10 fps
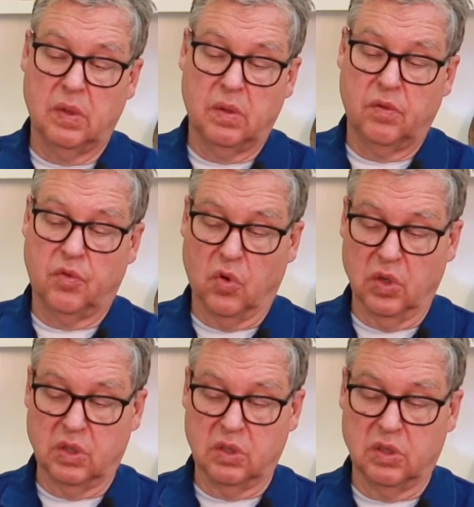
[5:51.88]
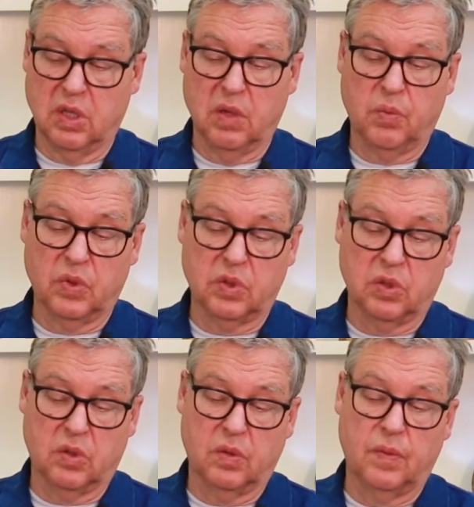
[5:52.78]
4 inches deep or
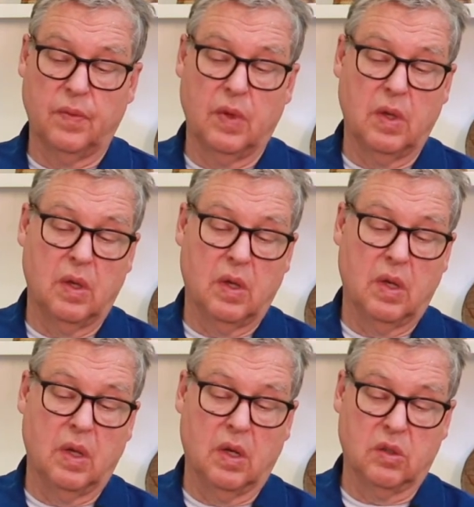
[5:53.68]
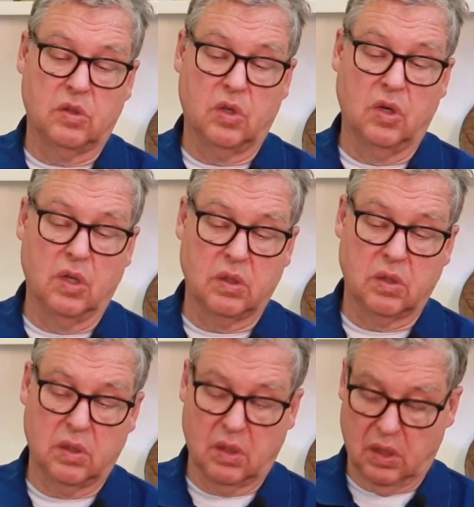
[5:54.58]
so, and I'll turn
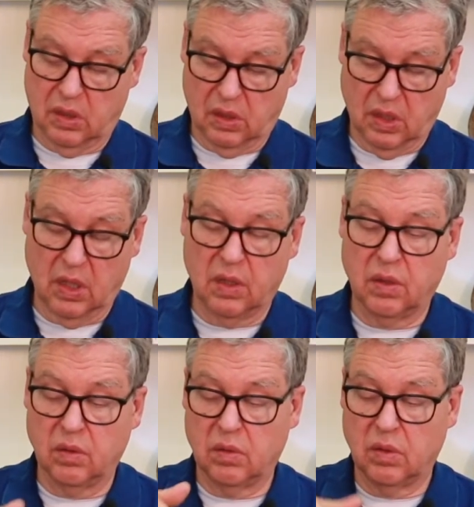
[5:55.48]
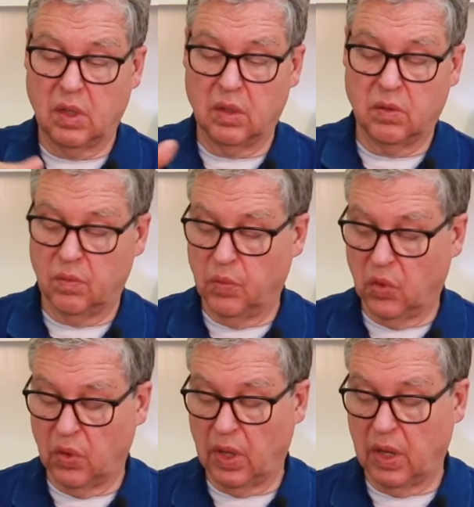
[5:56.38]
it on the lathe and
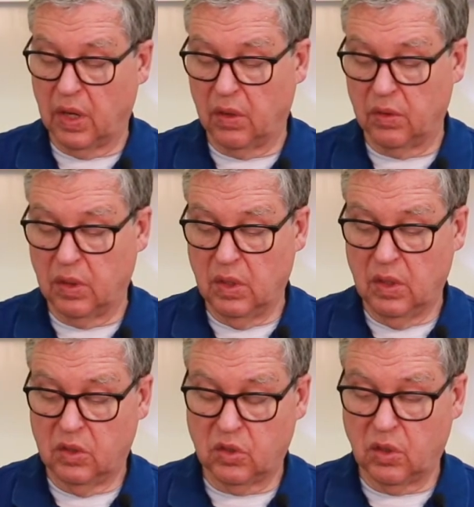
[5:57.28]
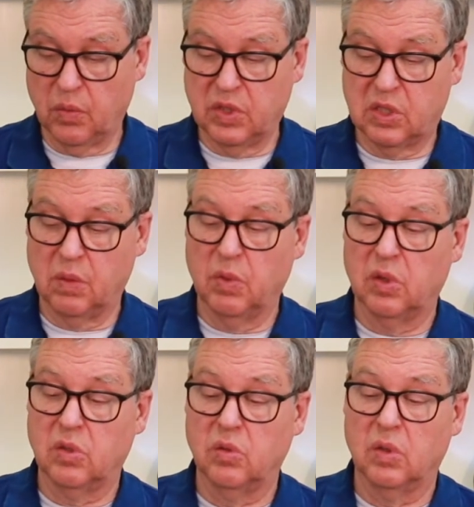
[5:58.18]
bore that out. So it'll be
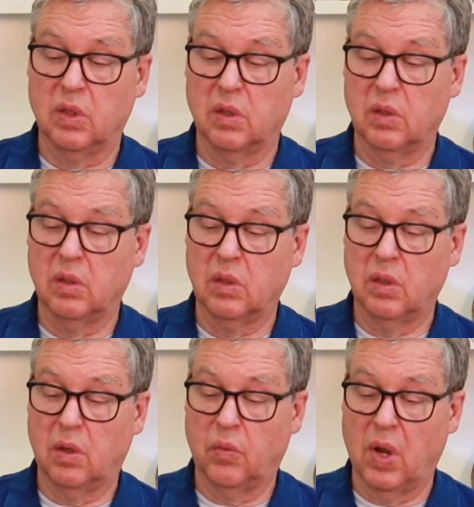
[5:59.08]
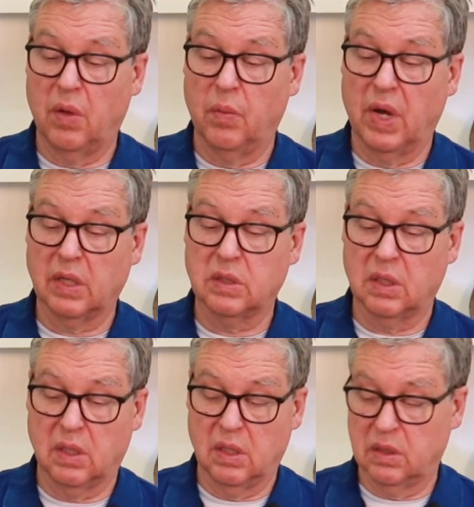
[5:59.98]
similar to a round box
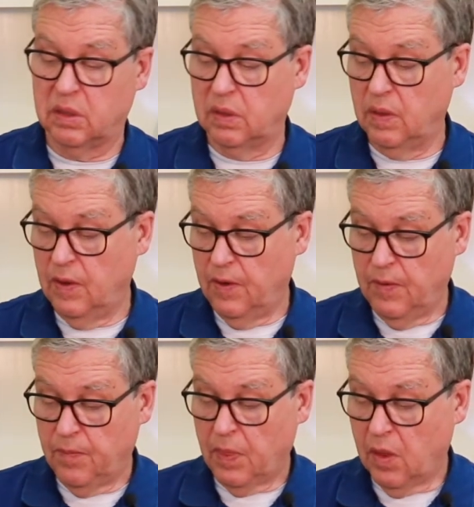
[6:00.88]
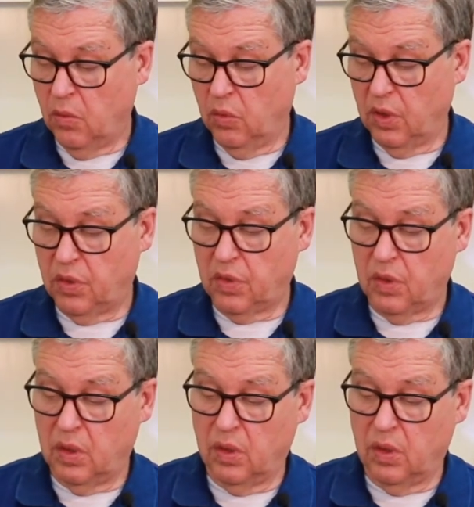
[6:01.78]
like this, with